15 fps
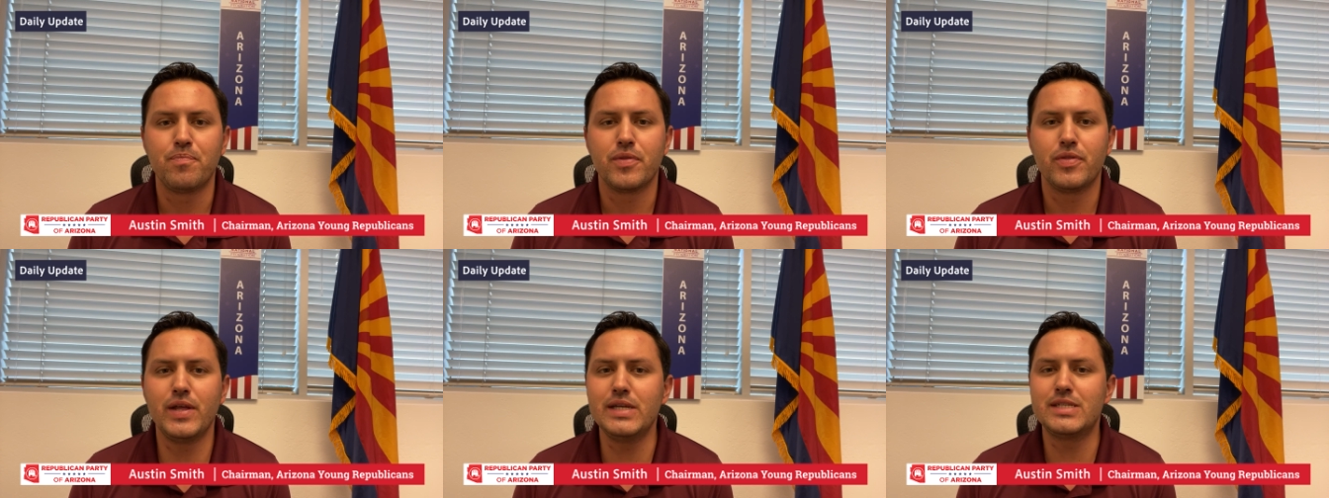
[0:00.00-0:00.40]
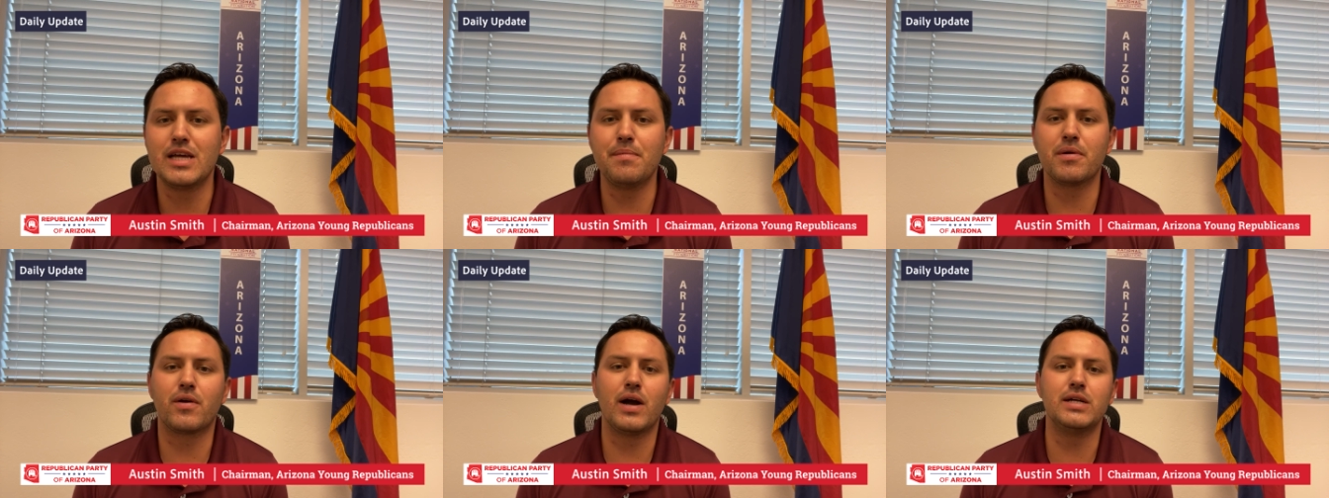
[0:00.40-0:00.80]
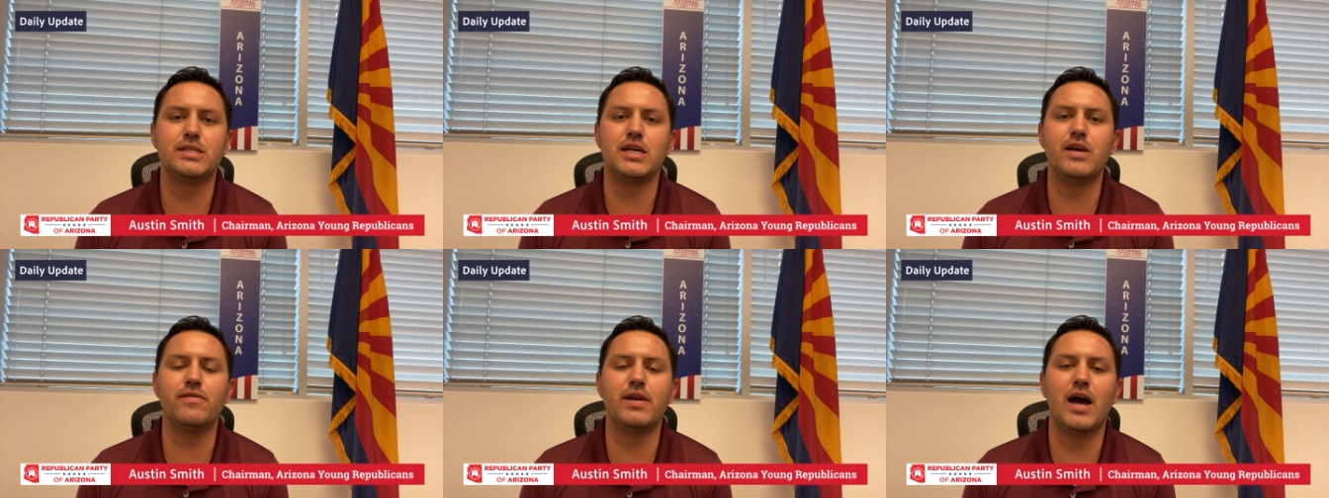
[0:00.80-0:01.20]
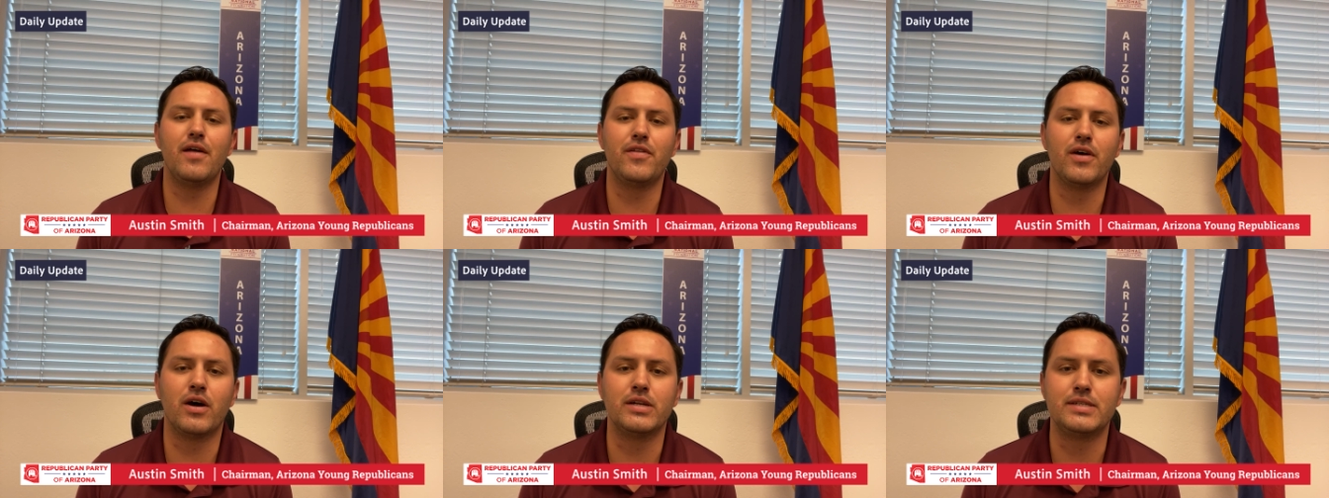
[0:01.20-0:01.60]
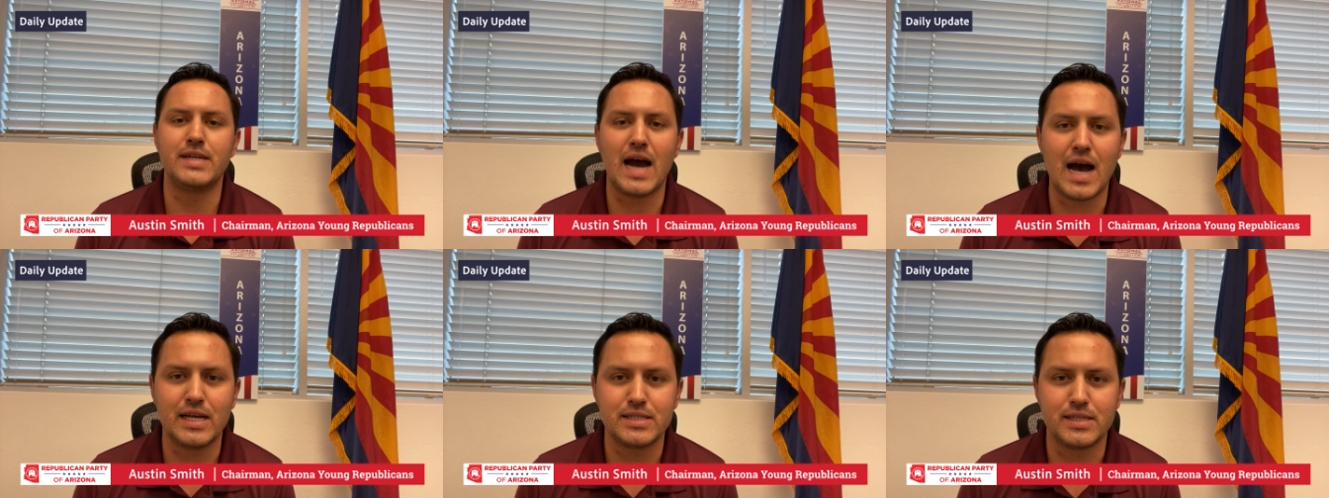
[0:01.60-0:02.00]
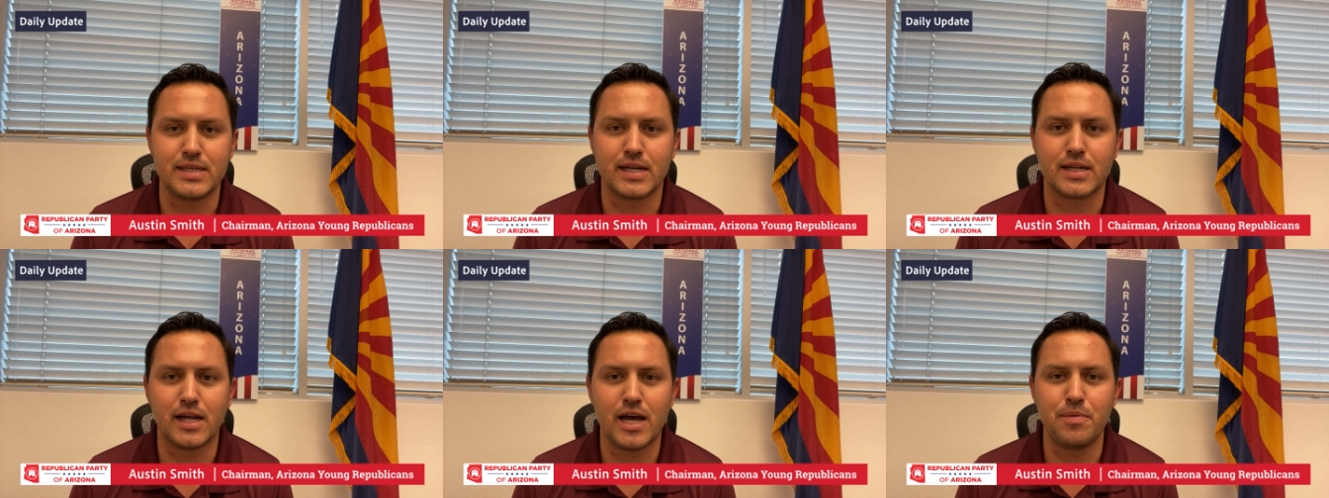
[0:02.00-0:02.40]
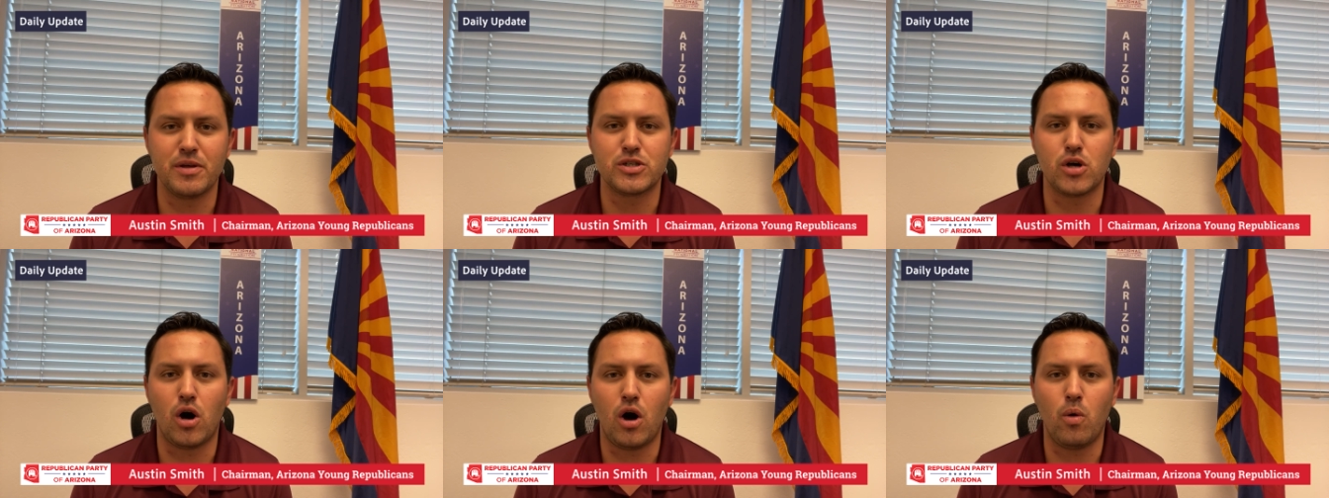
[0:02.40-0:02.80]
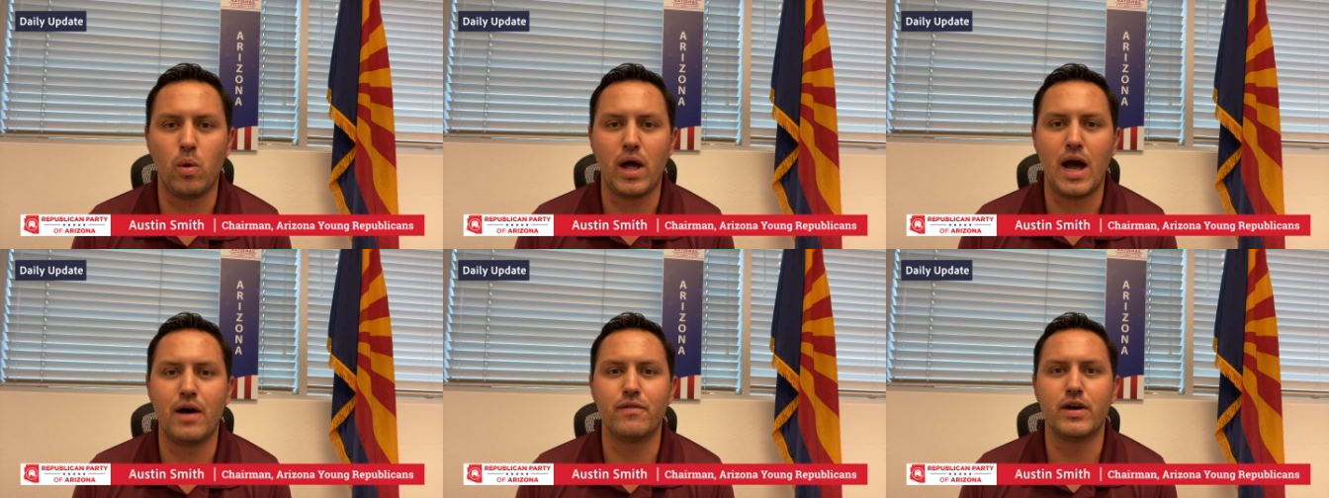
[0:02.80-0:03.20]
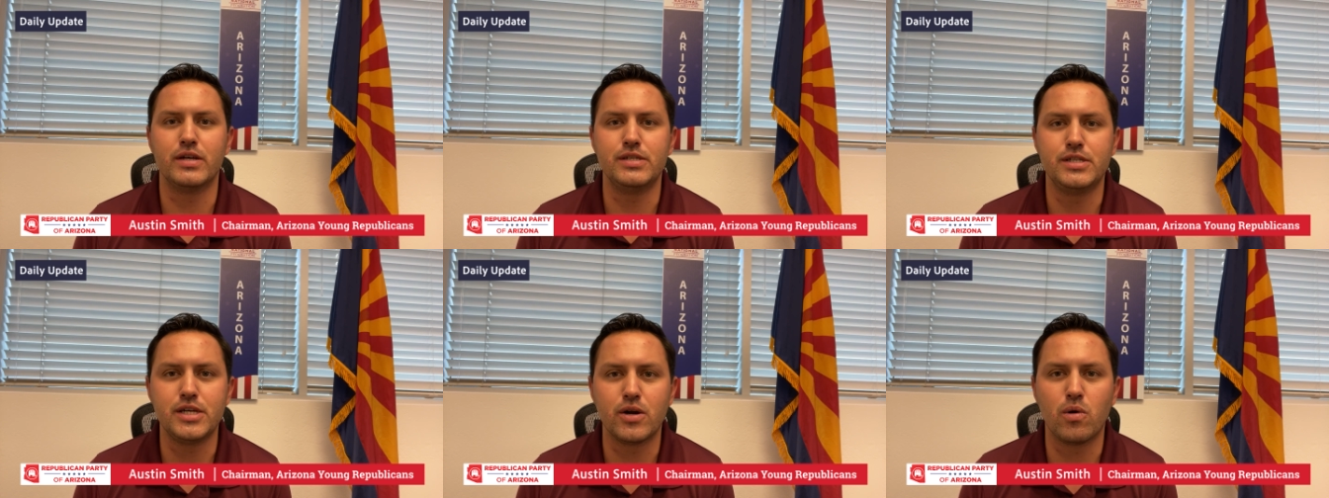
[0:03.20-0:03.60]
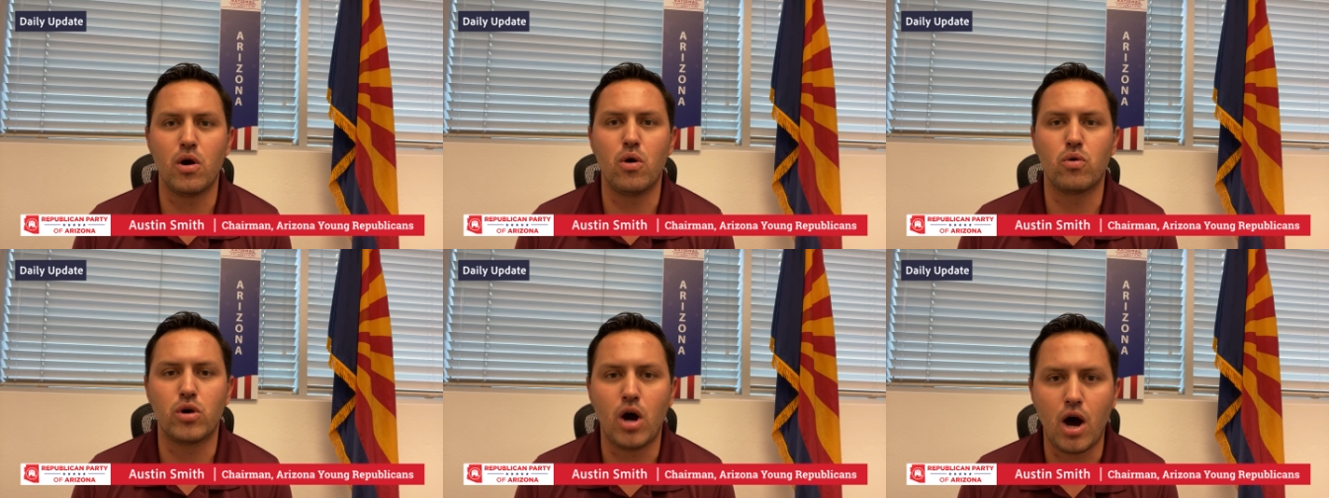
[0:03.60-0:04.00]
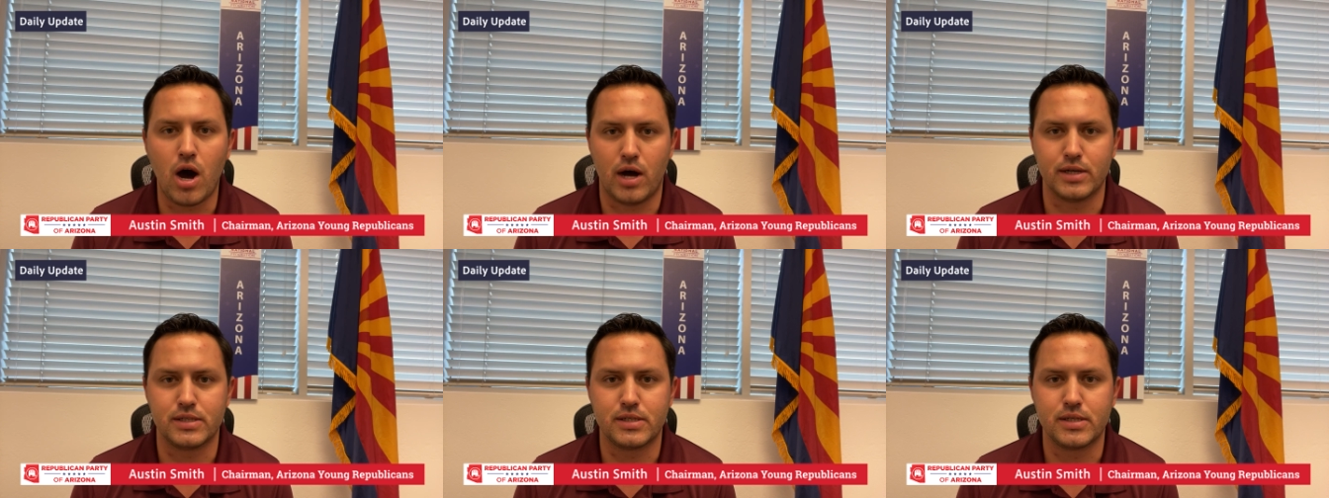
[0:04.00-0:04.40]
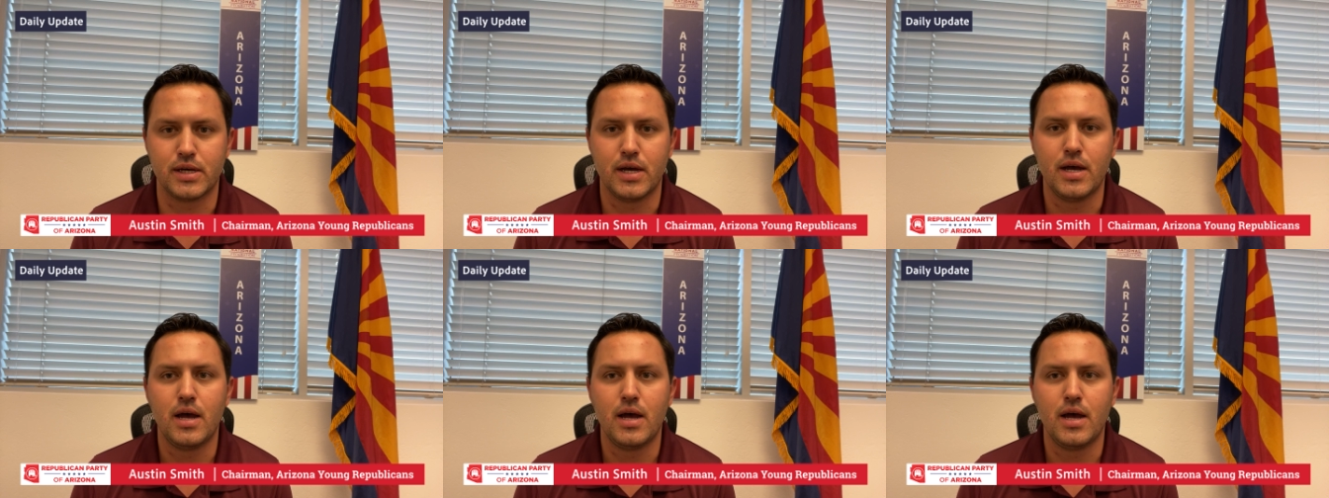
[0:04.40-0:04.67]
These Democrats even had the audacity to claim this all will have zero cost.